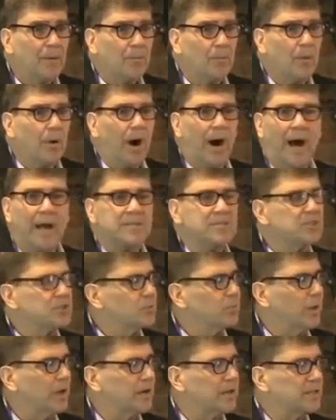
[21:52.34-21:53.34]
Well, I
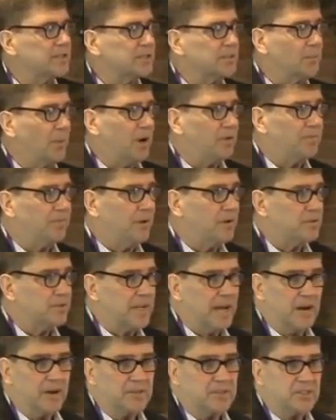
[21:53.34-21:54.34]
swear these smartphones
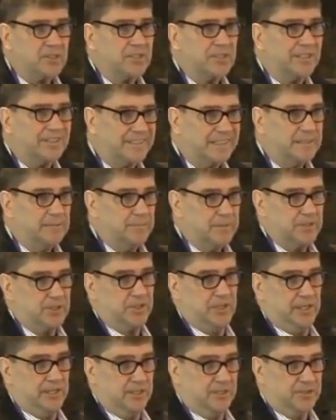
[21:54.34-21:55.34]
now are just delete
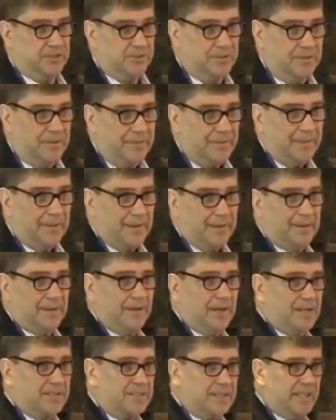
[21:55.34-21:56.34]
machines. You
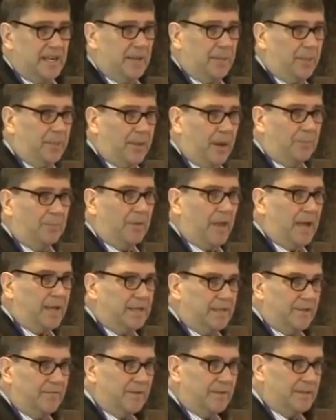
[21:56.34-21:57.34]
know, I see that thumb
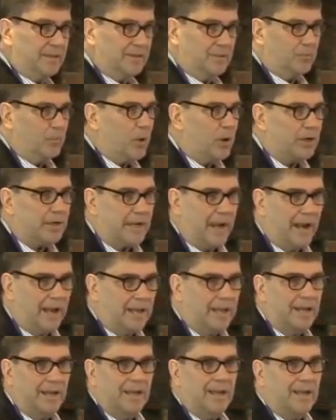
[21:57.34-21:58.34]
like giving it a
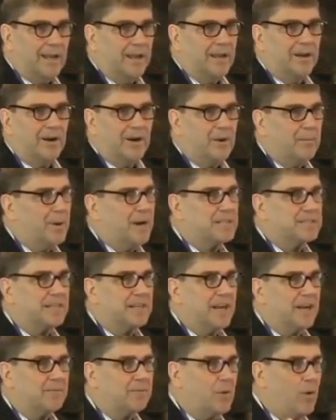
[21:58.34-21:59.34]
workout. You know, everybody's
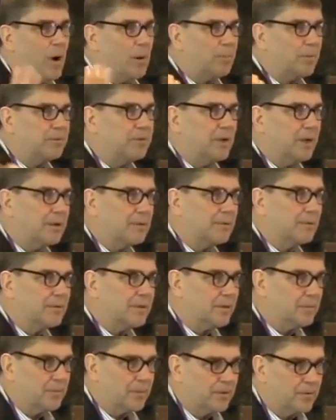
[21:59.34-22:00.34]
going to have carpal tunnel on
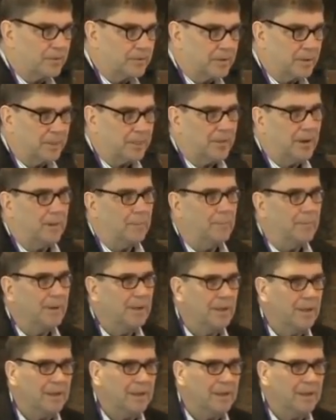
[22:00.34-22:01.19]
their, on their thumb.